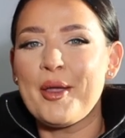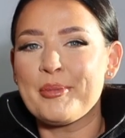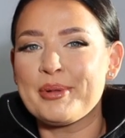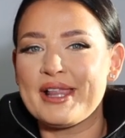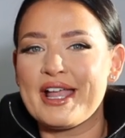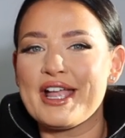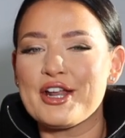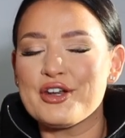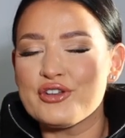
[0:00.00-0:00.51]

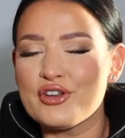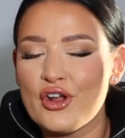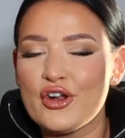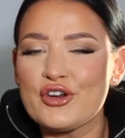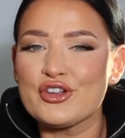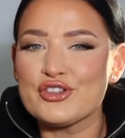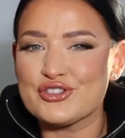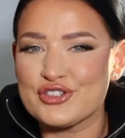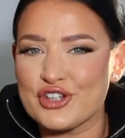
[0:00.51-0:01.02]
play
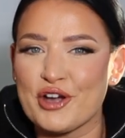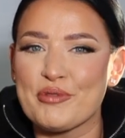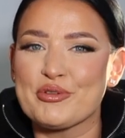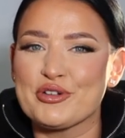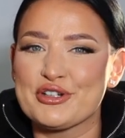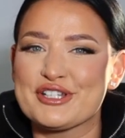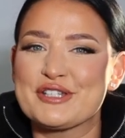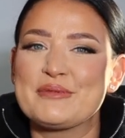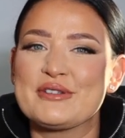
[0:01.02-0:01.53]
non-stop
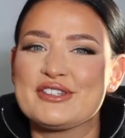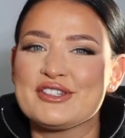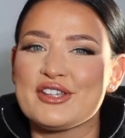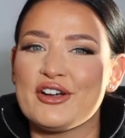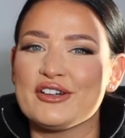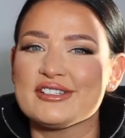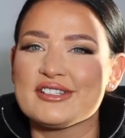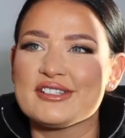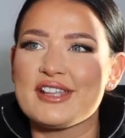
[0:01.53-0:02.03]
Christmas
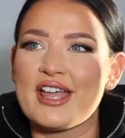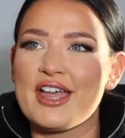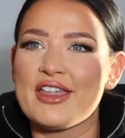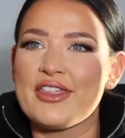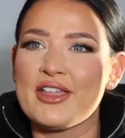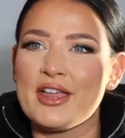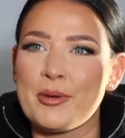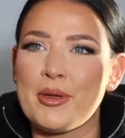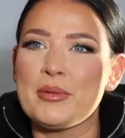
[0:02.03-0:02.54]
songs, I
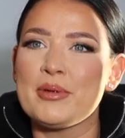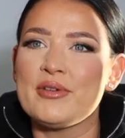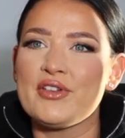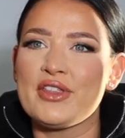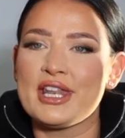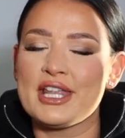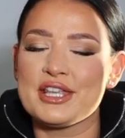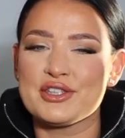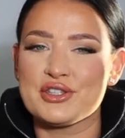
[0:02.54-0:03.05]
think probably for
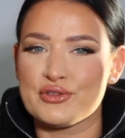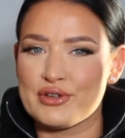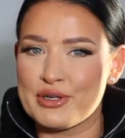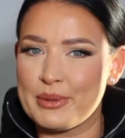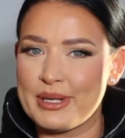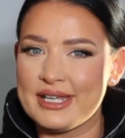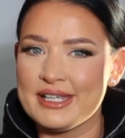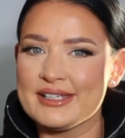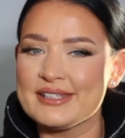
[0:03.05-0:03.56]
the last 3
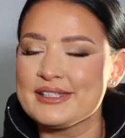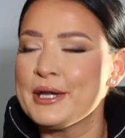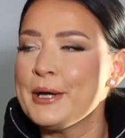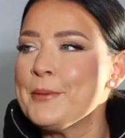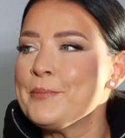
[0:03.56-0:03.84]
weeks.